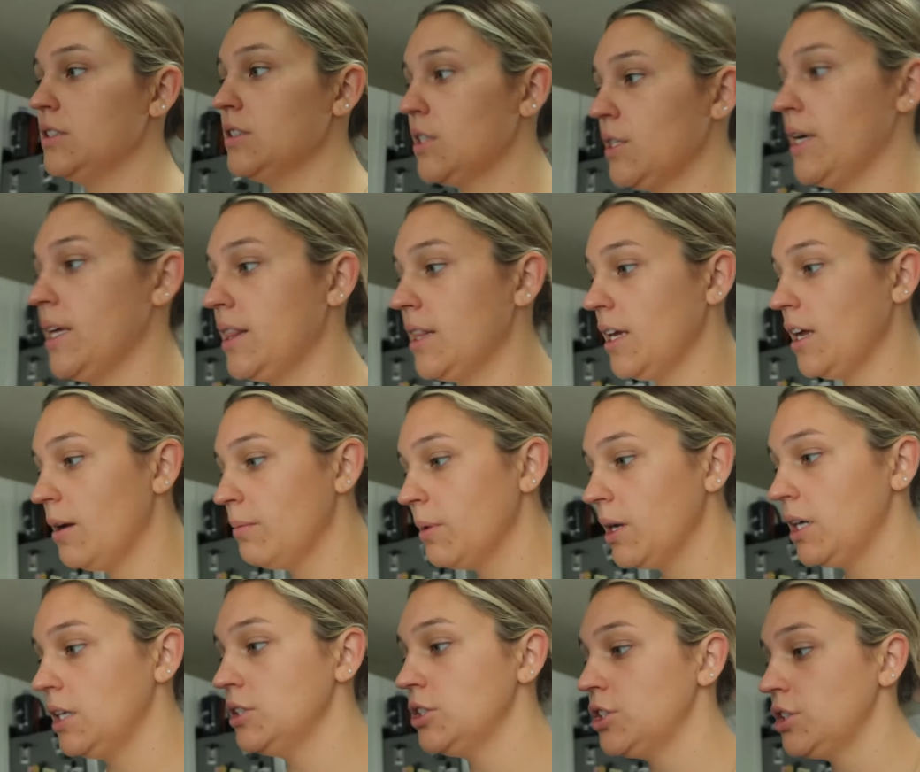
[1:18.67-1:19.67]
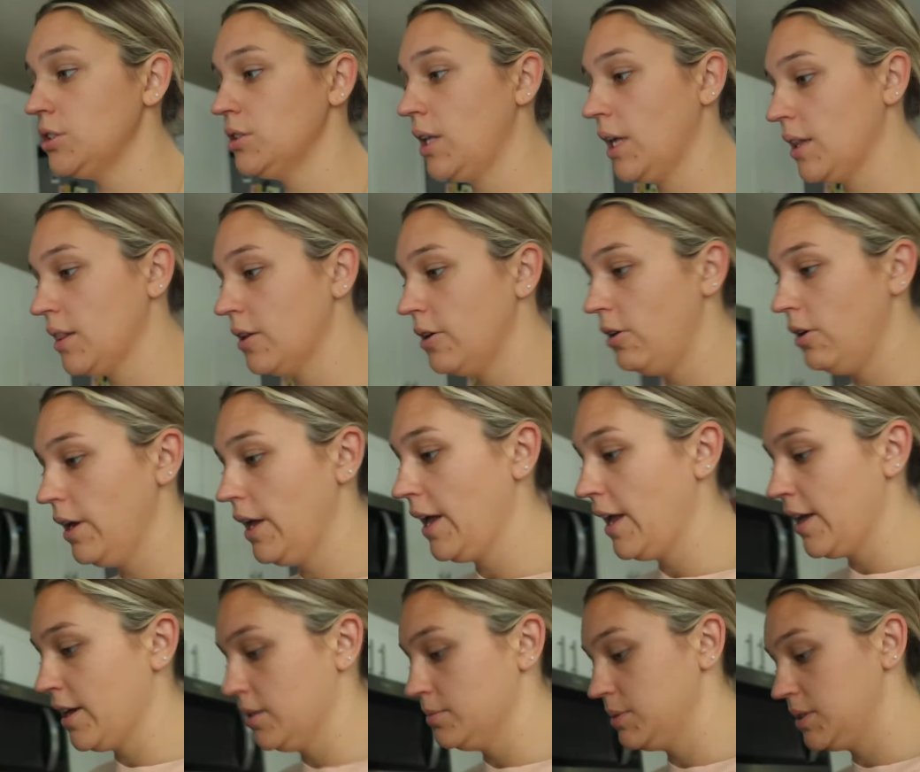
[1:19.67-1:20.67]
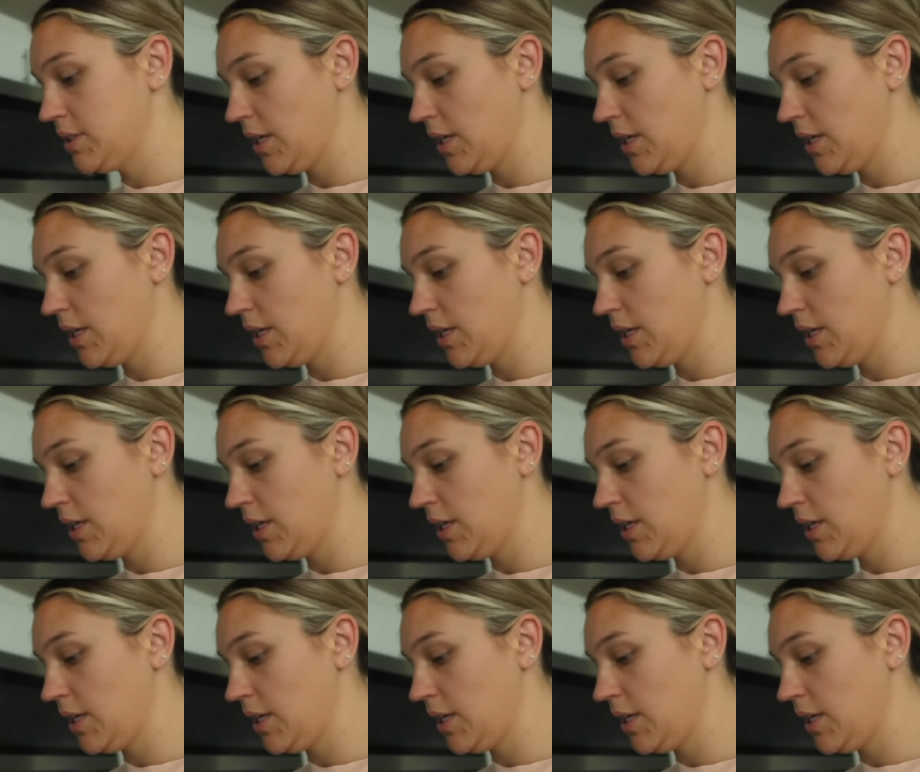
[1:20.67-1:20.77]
So I think I'm gonna do like little ham